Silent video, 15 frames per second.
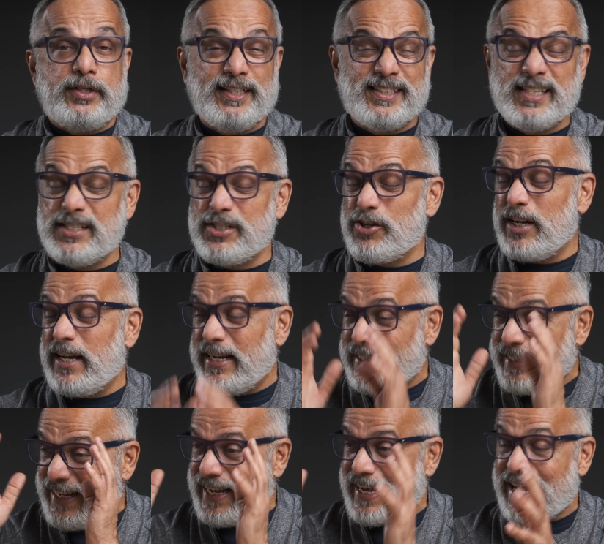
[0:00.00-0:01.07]
etc., and
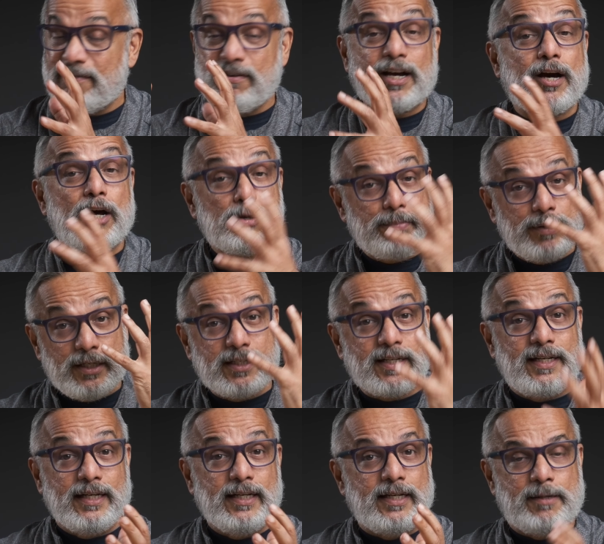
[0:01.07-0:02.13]
they have a corporate
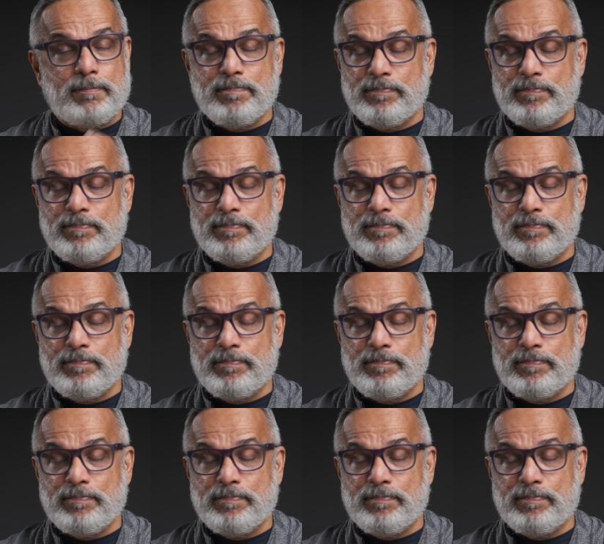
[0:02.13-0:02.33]
color,